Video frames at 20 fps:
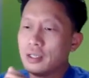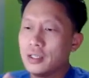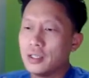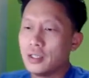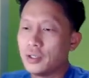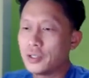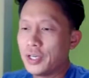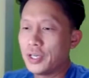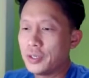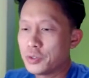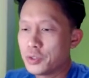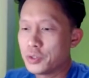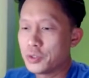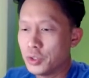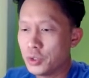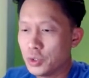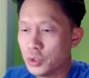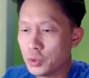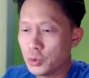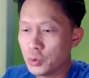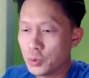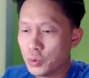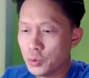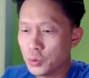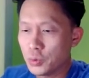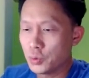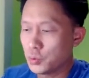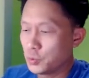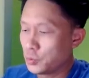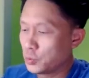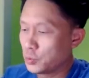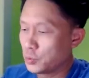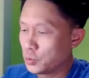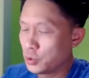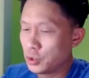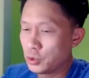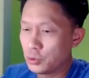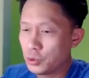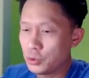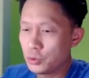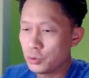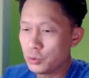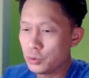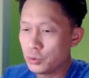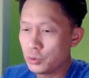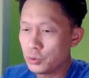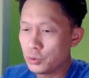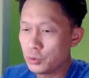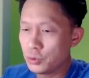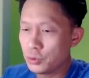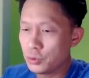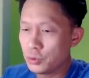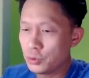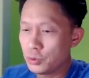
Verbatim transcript: Okay, so to do this,